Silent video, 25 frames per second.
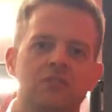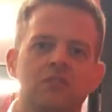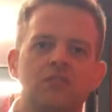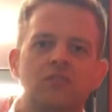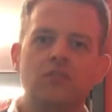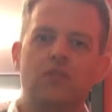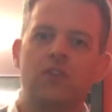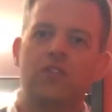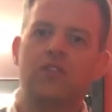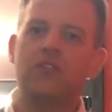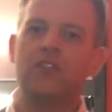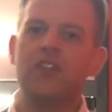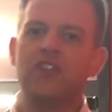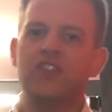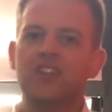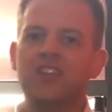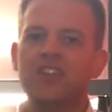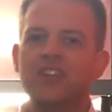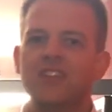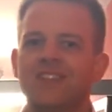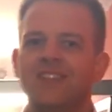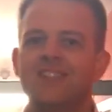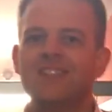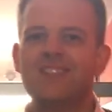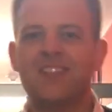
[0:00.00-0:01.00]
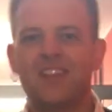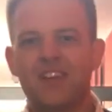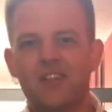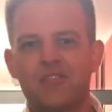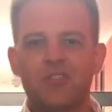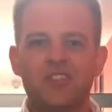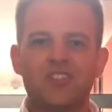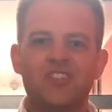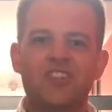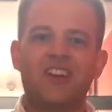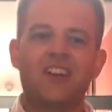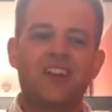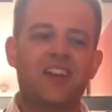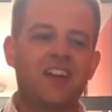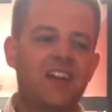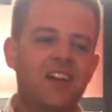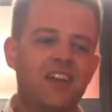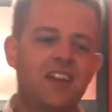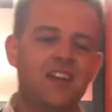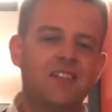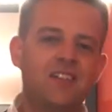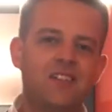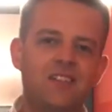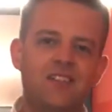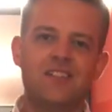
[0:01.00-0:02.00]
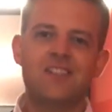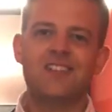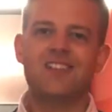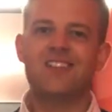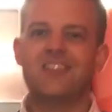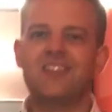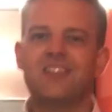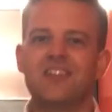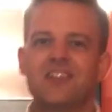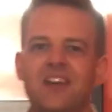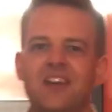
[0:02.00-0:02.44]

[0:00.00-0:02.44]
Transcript: for the visit and for checking in. See you